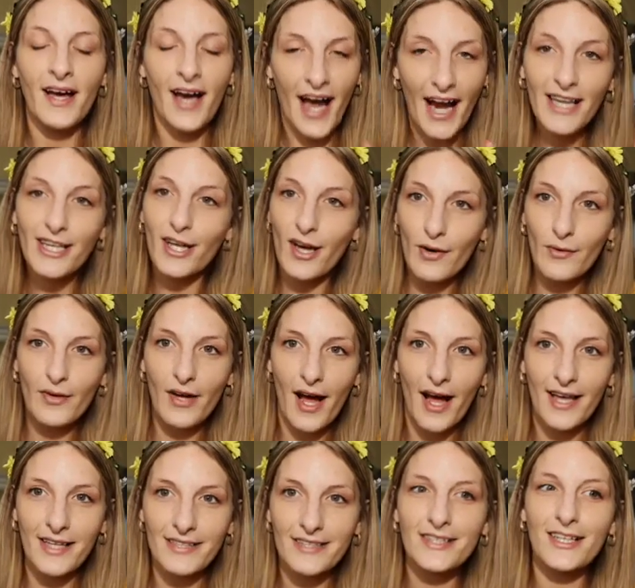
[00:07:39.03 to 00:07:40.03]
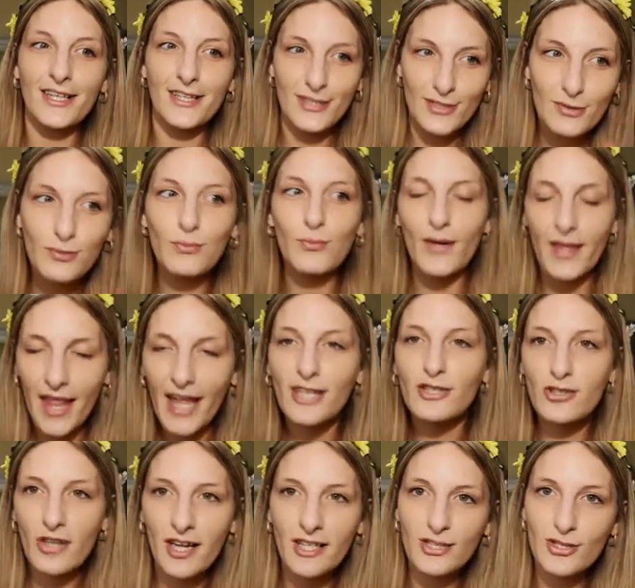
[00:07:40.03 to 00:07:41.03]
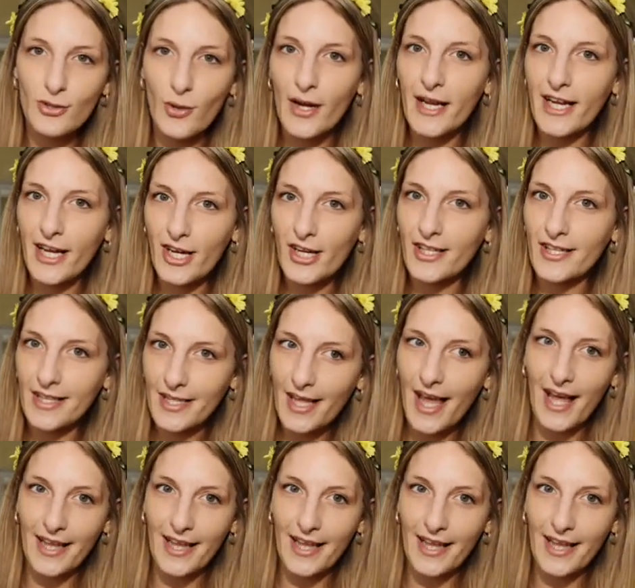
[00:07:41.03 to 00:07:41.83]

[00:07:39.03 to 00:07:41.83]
I know, guys, because we like drugstore here in,